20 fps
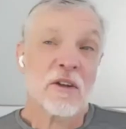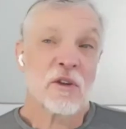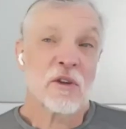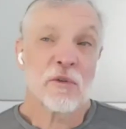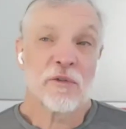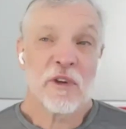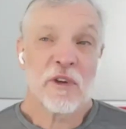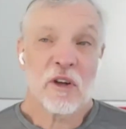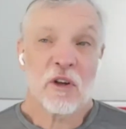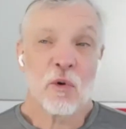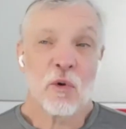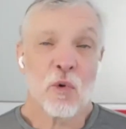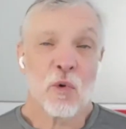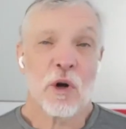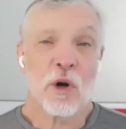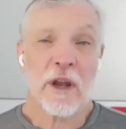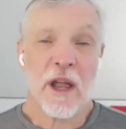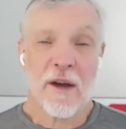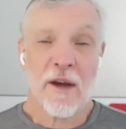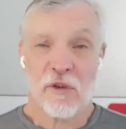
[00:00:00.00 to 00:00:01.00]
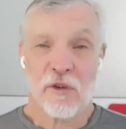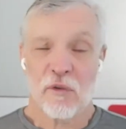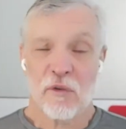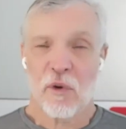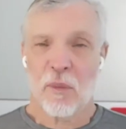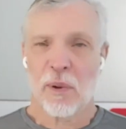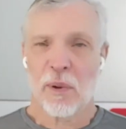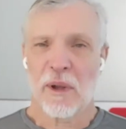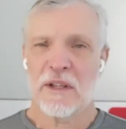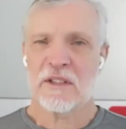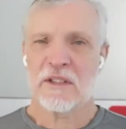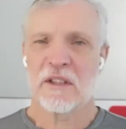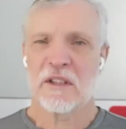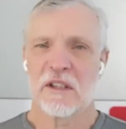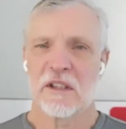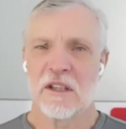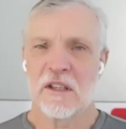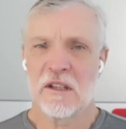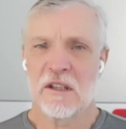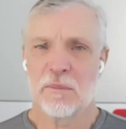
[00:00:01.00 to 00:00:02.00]
the vehicle work after you replaced the
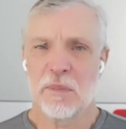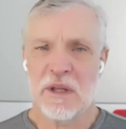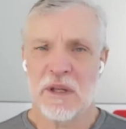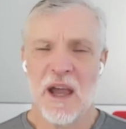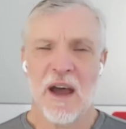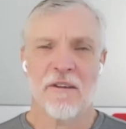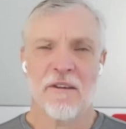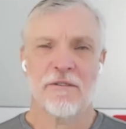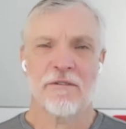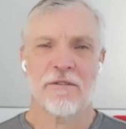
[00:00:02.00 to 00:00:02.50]
DPF?